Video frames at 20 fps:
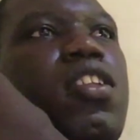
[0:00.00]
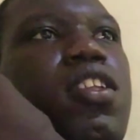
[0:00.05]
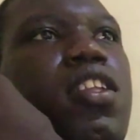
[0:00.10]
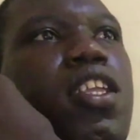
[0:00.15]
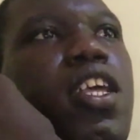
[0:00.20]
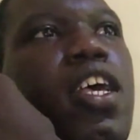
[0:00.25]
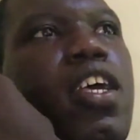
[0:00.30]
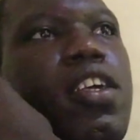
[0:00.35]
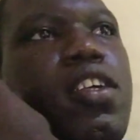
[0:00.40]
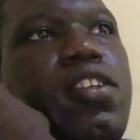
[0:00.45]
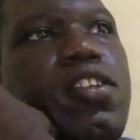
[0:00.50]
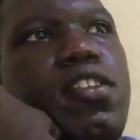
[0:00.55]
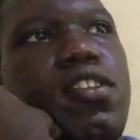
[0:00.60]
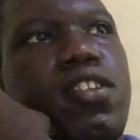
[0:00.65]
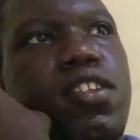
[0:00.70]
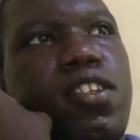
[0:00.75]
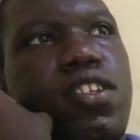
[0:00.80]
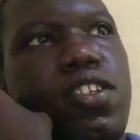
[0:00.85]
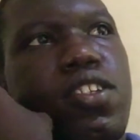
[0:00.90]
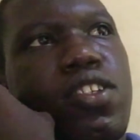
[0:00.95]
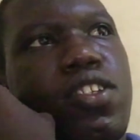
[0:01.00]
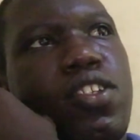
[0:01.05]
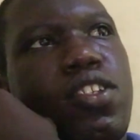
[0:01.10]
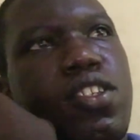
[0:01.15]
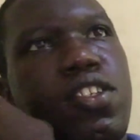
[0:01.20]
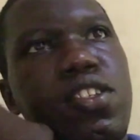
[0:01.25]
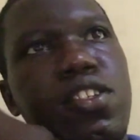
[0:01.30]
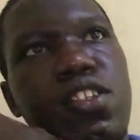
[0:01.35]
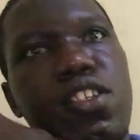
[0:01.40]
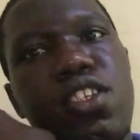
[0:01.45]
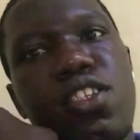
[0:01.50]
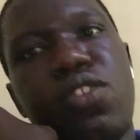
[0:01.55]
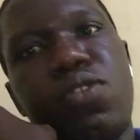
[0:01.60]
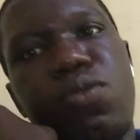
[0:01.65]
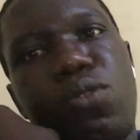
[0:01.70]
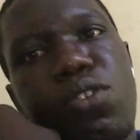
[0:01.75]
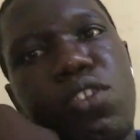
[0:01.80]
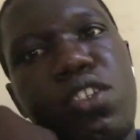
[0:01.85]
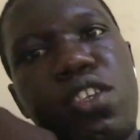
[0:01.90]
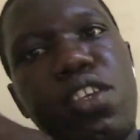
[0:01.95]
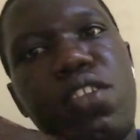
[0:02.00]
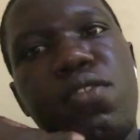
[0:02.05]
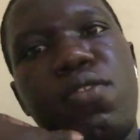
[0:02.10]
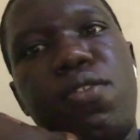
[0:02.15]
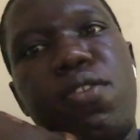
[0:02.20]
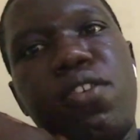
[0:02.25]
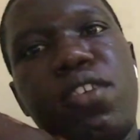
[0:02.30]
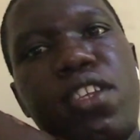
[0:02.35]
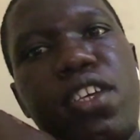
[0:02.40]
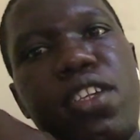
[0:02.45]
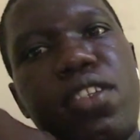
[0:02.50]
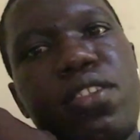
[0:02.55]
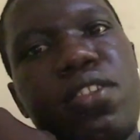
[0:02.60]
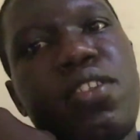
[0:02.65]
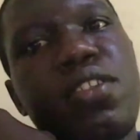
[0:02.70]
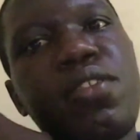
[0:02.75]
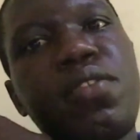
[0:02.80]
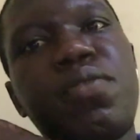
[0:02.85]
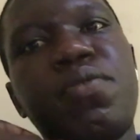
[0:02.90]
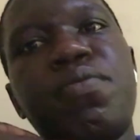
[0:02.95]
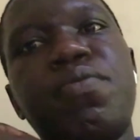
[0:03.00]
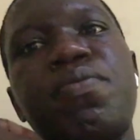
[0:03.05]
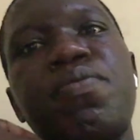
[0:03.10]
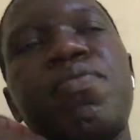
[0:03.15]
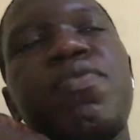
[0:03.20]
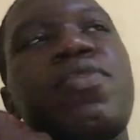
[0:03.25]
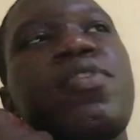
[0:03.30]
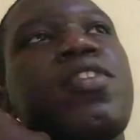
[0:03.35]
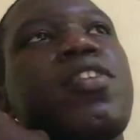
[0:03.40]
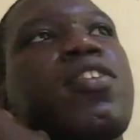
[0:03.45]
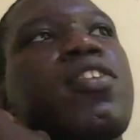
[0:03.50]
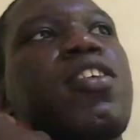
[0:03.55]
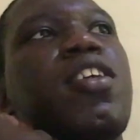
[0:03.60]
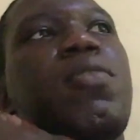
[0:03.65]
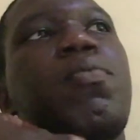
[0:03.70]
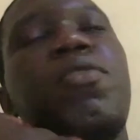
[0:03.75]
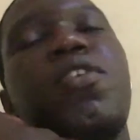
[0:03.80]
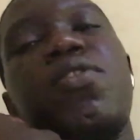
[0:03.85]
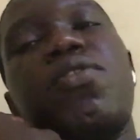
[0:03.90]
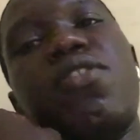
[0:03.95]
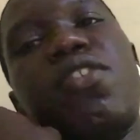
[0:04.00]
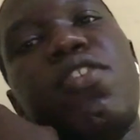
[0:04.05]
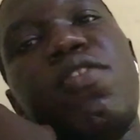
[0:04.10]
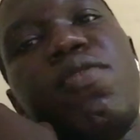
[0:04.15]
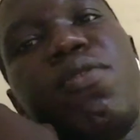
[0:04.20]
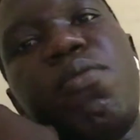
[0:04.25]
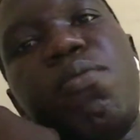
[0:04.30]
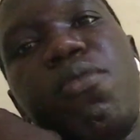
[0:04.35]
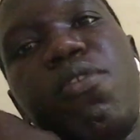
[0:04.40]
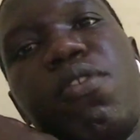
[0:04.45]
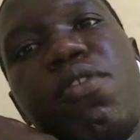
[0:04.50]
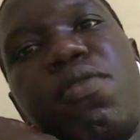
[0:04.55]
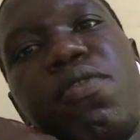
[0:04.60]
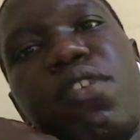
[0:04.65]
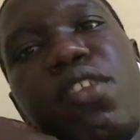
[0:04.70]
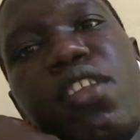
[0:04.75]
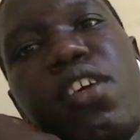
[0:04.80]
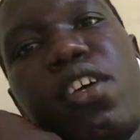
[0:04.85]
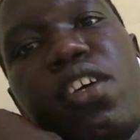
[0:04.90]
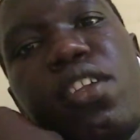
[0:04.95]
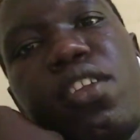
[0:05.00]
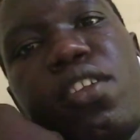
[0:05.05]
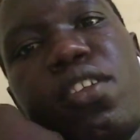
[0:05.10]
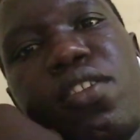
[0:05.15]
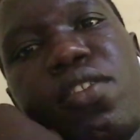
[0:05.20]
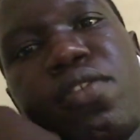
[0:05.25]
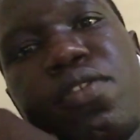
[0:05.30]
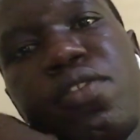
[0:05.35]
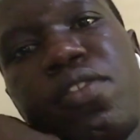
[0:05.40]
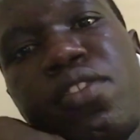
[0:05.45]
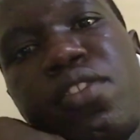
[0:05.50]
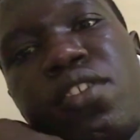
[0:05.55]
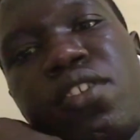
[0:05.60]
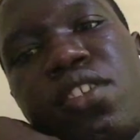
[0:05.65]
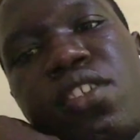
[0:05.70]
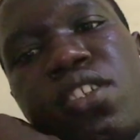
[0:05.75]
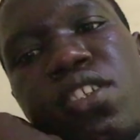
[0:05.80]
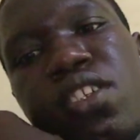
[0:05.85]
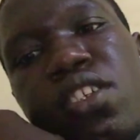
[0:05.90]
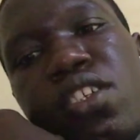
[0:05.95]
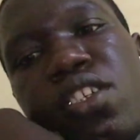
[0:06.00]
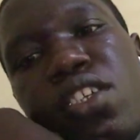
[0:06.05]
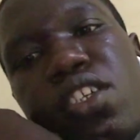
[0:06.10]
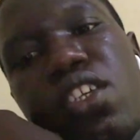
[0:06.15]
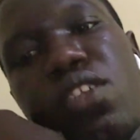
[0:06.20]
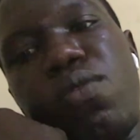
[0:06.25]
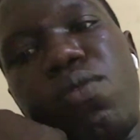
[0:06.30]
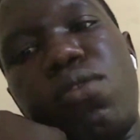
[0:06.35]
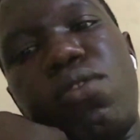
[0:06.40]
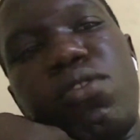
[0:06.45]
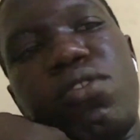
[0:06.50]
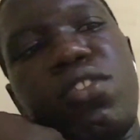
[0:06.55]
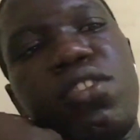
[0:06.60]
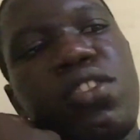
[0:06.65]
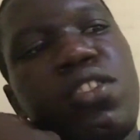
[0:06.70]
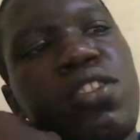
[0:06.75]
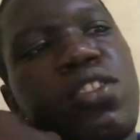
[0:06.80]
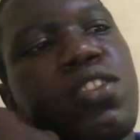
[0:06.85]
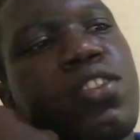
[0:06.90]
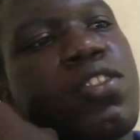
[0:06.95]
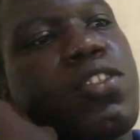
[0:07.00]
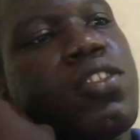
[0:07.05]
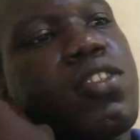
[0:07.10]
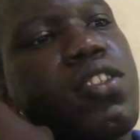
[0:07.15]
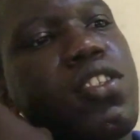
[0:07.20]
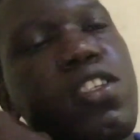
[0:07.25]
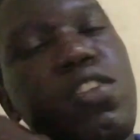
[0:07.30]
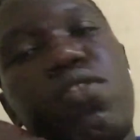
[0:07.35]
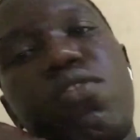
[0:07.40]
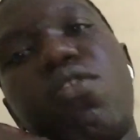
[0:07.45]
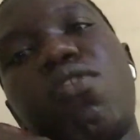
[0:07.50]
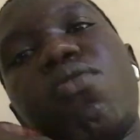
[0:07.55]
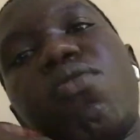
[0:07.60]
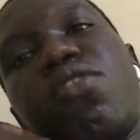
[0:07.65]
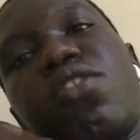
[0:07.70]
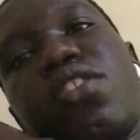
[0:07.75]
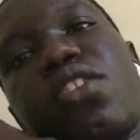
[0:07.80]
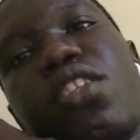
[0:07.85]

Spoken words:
like, this was a dog that came into the football field, and the dog was